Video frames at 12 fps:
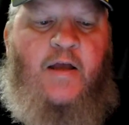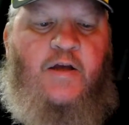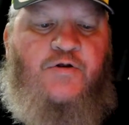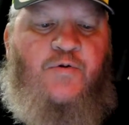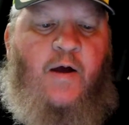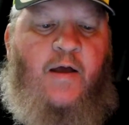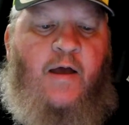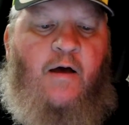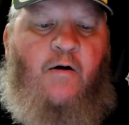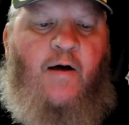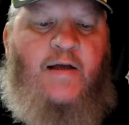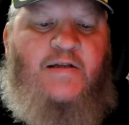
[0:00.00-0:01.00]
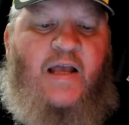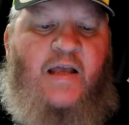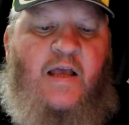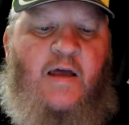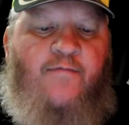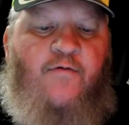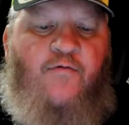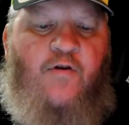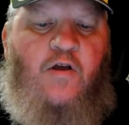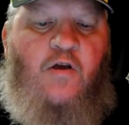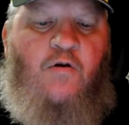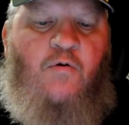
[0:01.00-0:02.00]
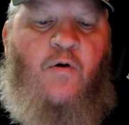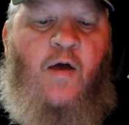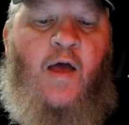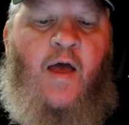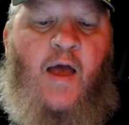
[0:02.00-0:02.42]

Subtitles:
Yisrael as a gift for you